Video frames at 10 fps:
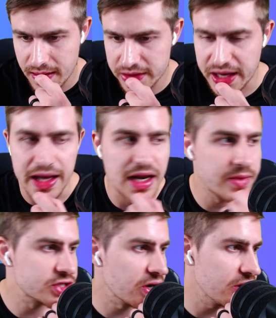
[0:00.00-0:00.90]
Okay, let
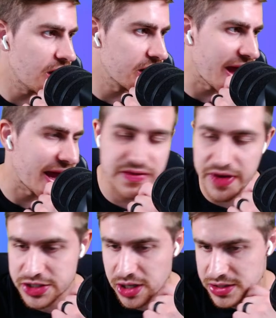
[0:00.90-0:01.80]
me show you how to
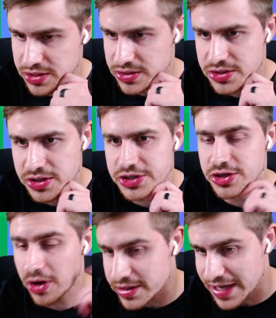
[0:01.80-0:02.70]
activate it, Josh. So
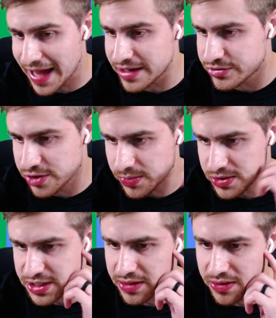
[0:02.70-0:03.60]
Scott and
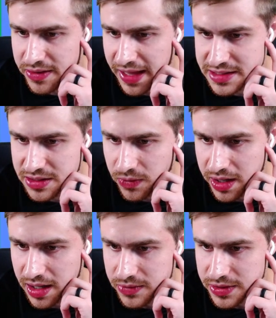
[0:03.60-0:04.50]
000, that's the
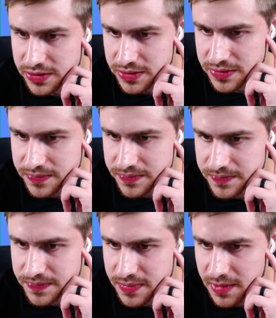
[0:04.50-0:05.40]
one I would do.
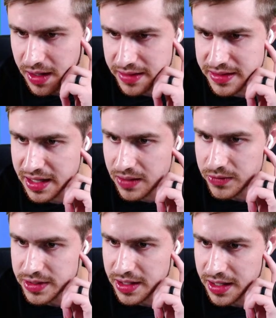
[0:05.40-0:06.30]
I think I
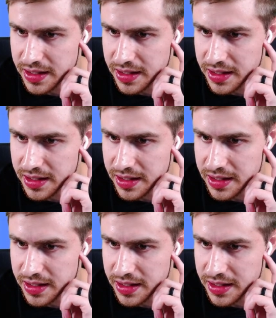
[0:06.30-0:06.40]
would...